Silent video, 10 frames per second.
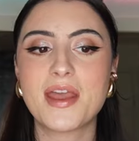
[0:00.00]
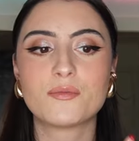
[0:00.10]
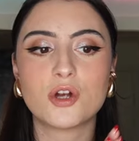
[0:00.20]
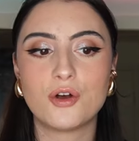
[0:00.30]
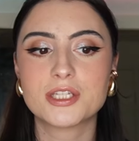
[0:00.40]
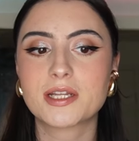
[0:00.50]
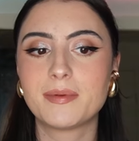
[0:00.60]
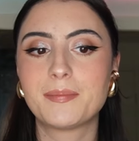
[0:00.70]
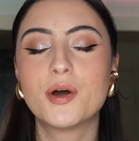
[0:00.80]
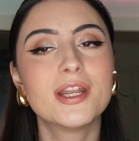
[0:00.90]
then we're also going
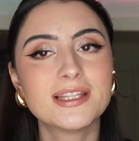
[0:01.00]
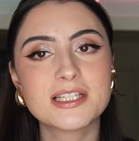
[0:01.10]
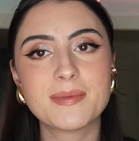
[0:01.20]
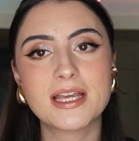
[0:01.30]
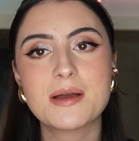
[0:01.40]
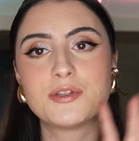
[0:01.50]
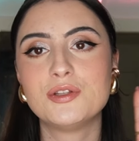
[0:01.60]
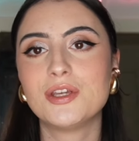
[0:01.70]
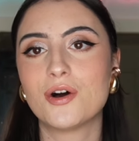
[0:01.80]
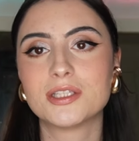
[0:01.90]
to be putting this makeup to
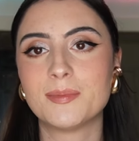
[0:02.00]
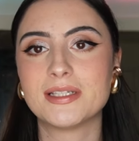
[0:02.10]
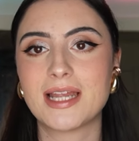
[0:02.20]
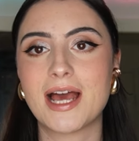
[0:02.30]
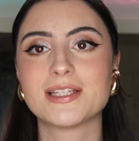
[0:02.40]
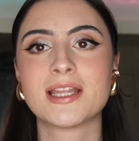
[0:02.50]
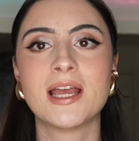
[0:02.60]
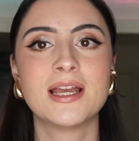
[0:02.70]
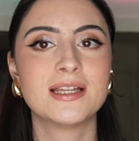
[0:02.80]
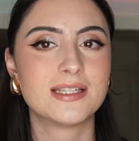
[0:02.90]
the ultimate test
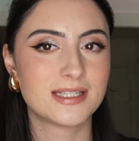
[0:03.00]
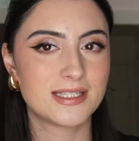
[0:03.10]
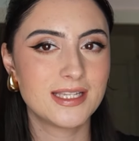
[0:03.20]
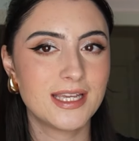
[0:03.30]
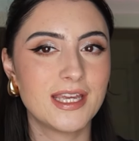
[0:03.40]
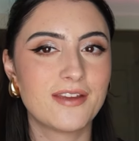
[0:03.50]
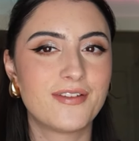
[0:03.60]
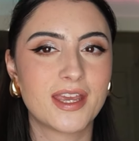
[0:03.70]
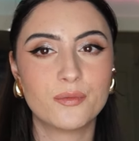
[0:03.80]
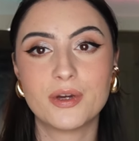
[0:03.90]
to see if
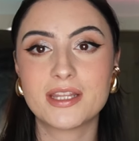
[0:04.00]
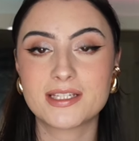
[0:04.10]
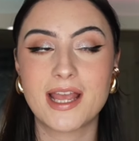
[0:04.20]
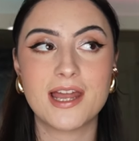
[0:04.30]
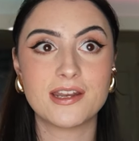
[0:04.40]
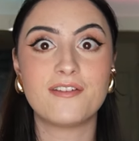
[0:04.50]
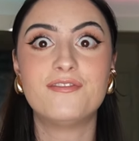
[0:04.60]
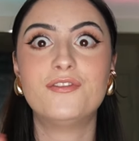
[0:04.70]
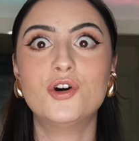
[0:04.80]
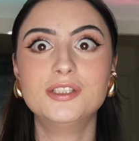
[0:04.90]
it can withstand a
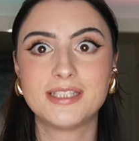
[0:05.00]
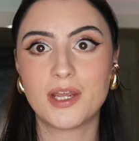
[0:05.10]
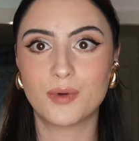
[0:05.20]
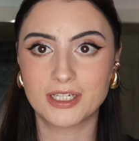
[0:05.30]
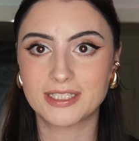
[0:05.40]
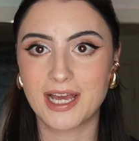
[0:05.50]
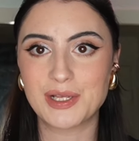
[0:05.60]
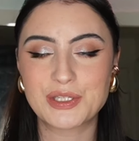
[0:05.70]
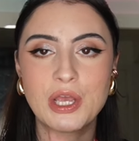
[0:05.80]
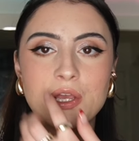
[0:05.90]
full day wear
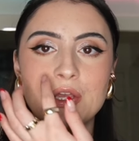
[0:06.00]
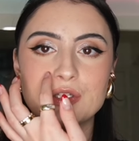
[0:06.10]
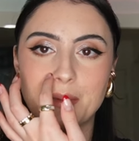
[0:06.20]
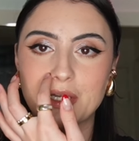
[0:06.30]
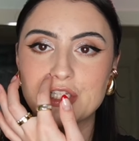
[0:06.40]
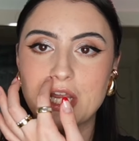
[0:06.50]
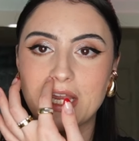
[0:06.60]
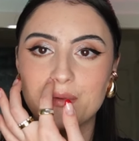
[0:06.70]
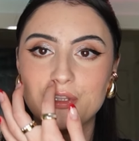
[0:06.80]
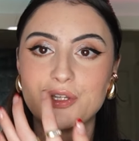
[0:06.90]
test. So I'm going to check
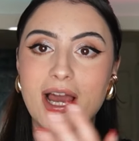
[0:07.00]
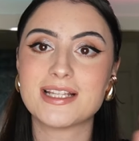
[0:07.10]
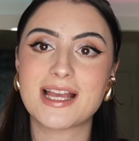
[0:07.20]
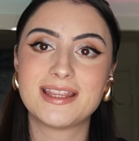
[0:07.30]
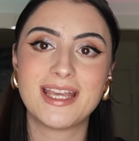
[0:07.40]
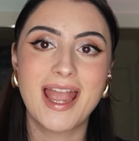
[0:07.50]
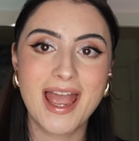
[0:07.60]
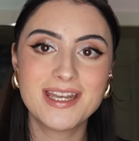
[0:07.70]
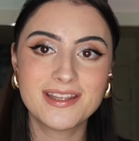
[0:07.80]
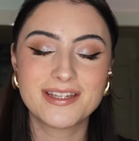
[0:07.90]
in with you guys at the
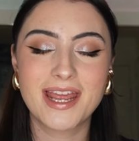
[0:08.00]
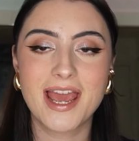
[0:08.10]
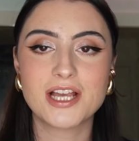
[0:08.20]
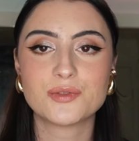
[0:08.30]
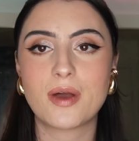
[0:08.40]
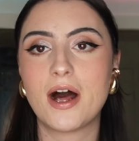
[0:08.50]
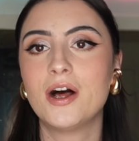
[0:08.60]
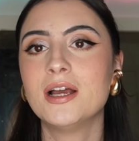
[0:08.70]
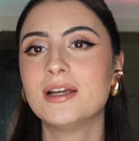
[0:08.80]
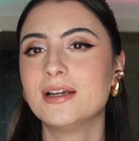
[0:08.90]
end of the day as
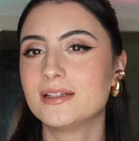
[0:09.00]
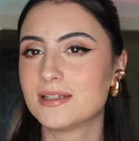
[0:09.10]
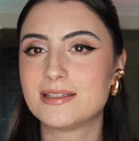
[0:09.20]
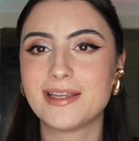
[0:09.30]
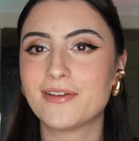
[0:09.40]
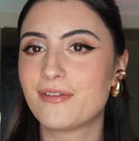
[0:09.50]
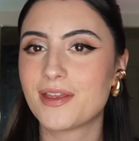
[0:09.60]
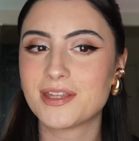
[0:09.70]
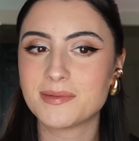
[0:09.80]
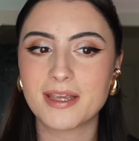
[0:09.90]
well to see if
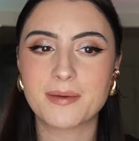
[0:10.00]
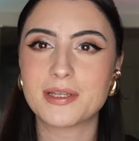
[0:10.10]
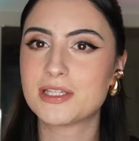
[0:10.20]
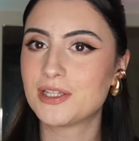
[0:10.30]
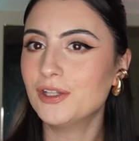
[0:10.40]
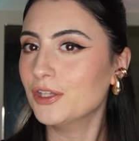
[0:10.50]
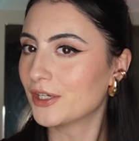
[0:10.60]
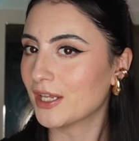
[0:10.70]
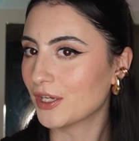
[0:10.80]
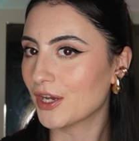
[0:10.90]
this makeup is still
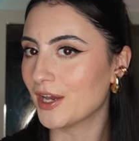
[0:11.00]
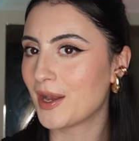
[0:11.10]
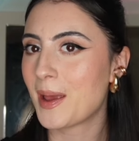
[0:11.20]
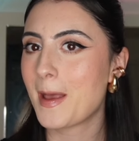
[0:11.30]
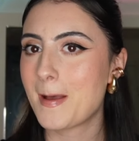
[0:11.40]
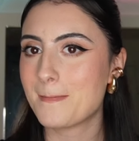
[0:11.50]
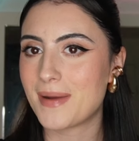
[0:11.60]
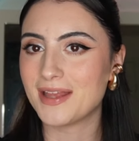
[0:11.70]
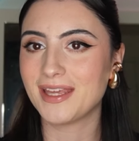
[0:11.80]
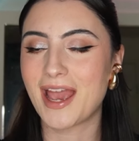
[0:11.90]
looking good
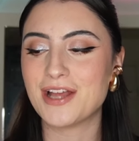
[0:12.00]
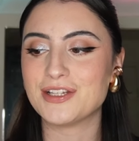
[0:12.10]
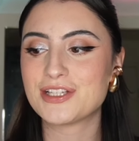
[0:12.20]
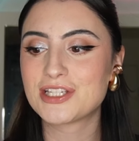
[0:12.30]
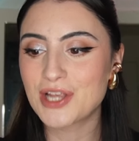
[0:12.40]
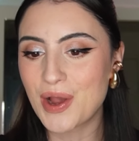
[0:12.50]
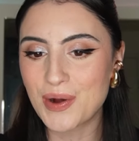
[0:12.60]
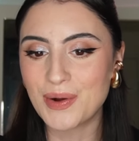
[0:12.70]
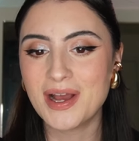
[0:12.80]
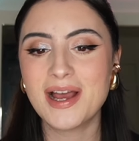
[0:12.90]
by the end.
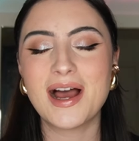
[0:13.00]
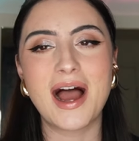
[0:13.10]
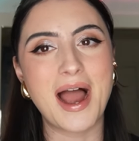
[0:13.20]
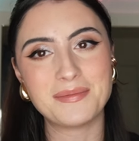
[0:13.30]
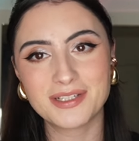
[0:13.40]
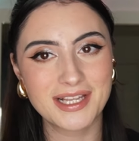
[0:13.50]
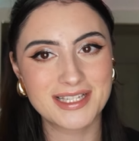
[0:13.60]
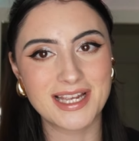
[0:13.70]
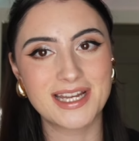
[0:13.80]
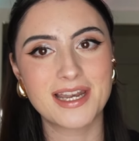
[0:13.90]
So I'm really
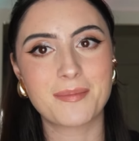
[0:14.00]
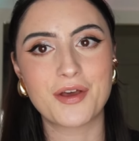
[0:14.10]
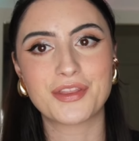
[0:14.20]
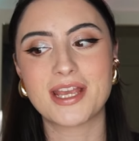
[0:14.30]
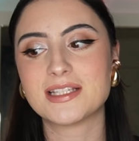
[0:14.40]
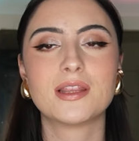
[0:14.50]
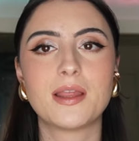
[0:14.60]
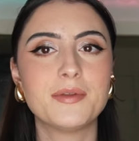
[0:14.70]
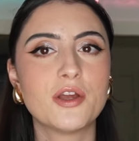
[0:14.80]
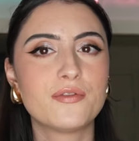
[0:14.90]
excited about this.
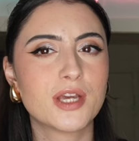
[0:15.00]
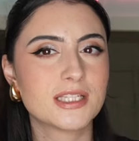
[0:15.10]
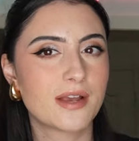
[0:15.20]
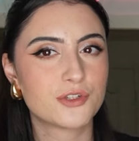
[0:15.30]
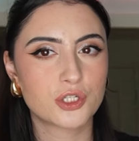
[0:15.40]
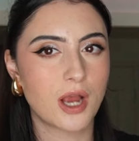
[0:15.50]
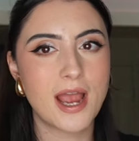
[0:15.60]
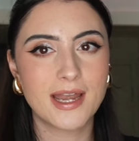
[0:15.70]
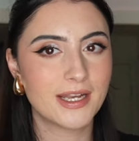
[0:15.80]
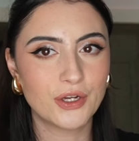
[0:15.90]
Let me know if you guys have
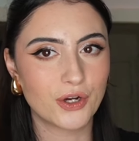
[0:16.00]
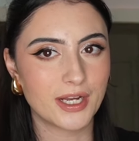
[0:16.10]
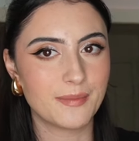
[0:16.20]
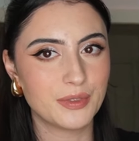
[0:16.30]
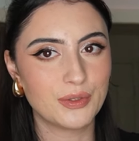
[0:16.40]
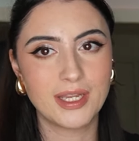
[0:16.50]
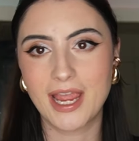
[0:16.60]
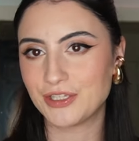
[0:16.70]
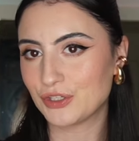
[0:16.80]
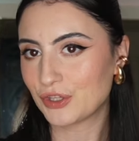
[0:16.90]
tried any REM Beauty
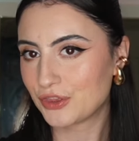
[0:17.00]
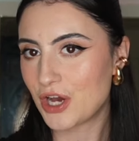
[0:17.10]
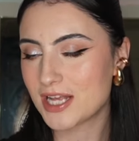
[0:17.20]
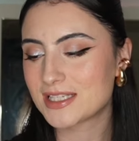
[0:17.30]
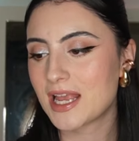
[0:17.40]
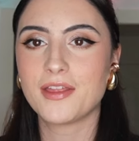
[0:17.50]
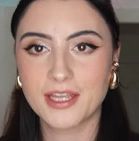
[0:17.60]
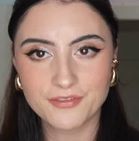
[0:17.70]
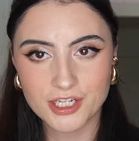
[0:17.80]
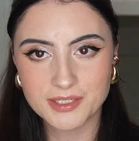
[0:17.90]
and your thoughts. I
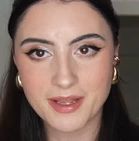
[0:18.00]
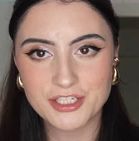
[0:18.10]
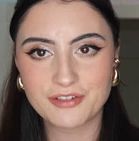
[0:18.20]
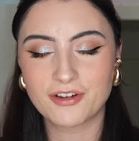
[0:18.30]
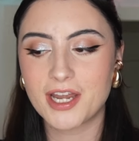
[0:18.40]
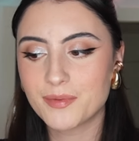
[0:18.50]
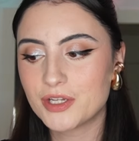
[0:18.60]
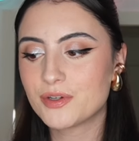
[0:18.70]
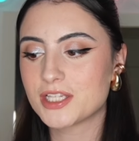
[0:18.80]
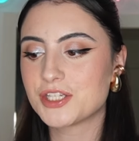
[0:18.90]
think I forgot to mention, for anyone
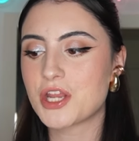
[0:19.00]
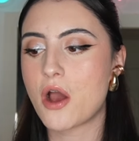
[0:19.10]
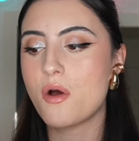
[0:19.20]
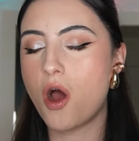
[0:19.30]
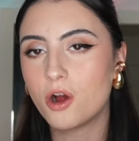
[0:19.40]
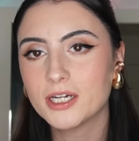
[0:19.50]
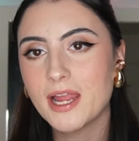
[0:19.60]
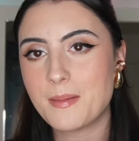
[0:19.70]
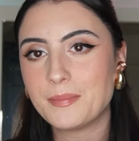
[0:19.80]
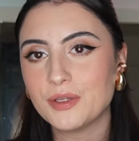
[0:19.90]
who doesn't know,
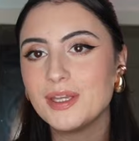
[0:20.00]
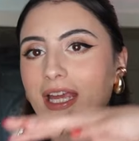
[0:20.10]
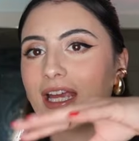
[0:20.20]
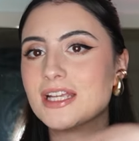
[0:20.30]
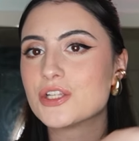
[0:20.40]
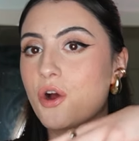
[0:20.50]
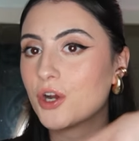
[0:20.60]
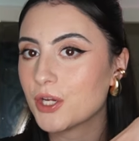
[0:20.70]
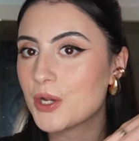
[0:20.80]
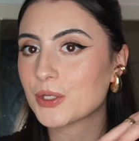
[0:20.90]
REM Beauty is
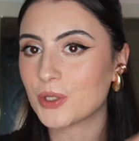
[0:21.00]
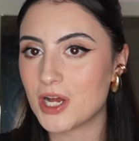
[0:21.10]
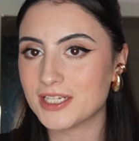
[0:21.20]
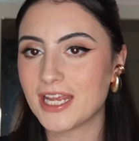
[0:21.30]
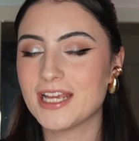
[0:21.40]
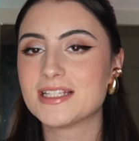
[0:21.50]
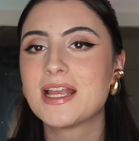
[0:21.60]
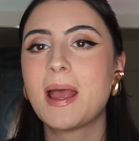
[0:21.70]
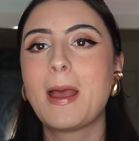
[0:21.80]
Ariana Grande's